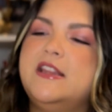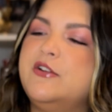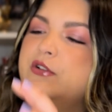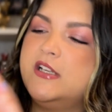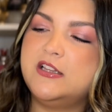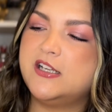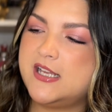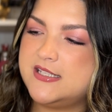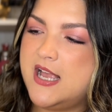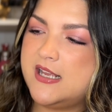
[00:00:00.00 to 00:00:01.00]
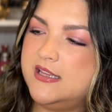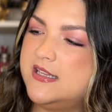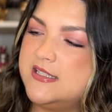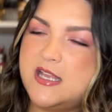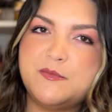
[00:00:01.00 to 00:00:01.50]
literally look exactly
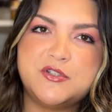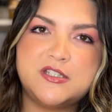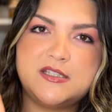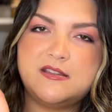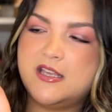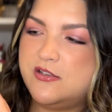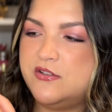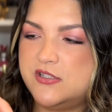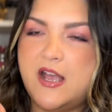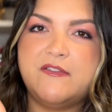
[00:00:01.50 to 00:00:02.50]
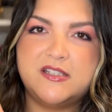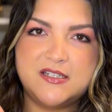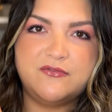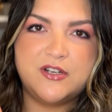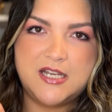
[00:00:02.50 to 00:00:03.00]
the same, they just have a
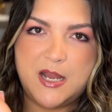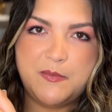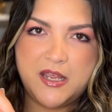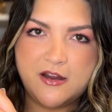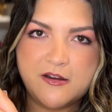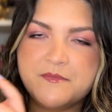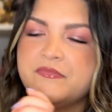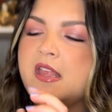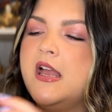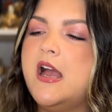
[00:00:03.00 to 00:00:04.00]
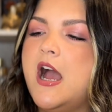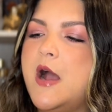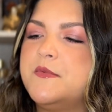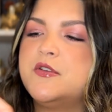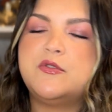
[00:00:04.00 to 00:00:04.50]
different name here.
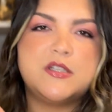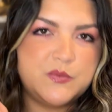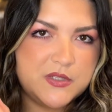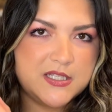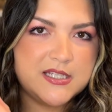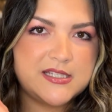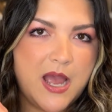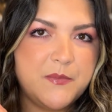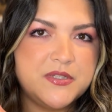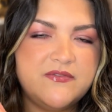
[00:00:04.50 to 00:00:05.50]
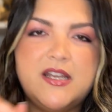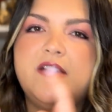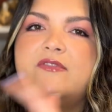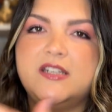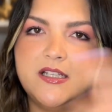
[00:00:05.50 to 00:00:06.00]
So this one says
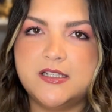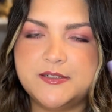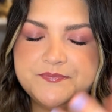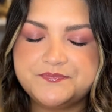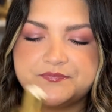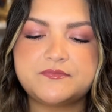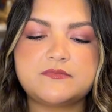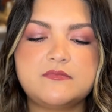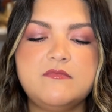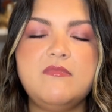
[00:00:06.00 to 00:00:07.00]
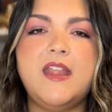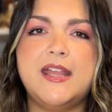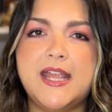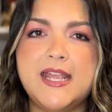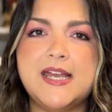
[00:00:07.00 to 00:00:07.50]
Captivating Vanilla.
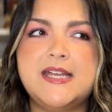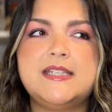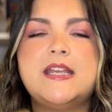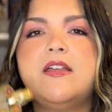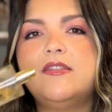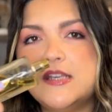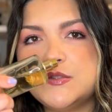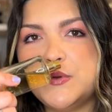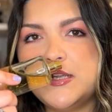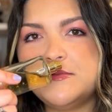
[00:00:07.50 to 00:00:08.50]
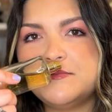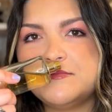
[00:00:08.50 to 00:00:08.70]
And this one,